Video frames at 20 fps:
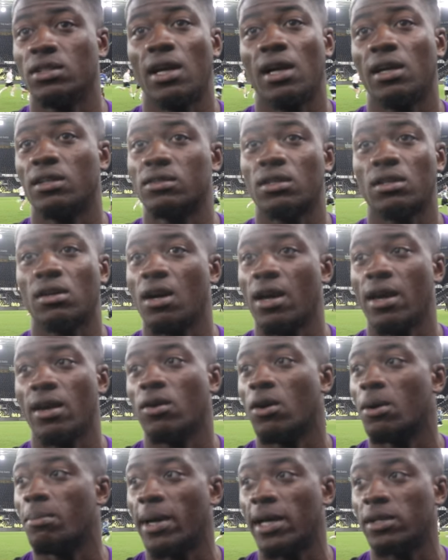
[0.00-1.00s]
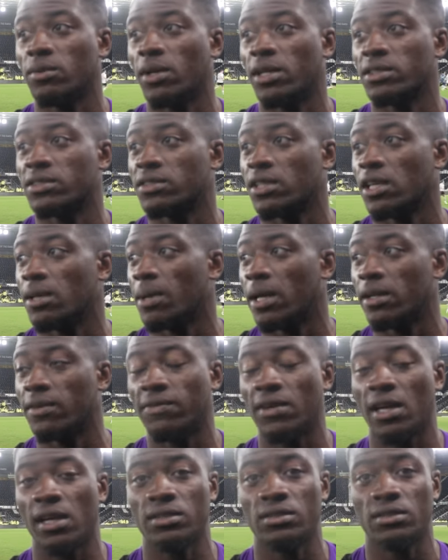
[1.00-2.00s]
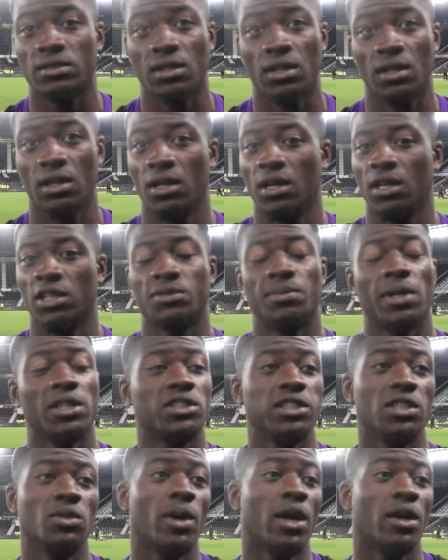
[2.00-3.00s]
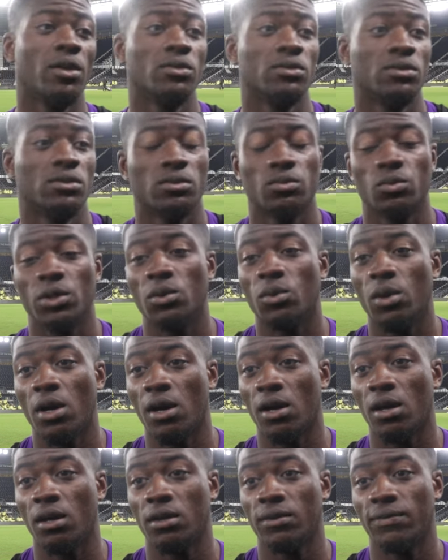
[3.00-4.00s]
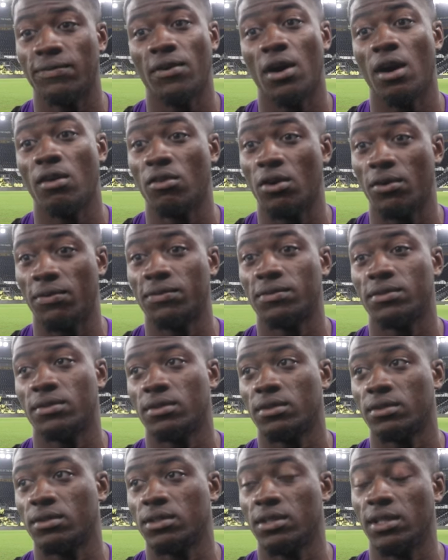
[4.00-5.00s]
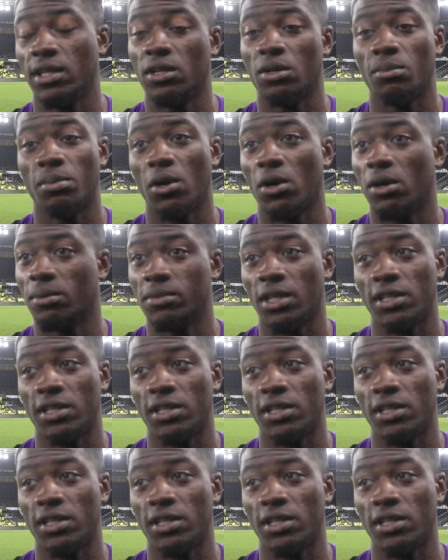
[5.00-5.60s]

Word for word: Like, I can't even got a bad word to say about the fans, especially when we were far off near the bottom.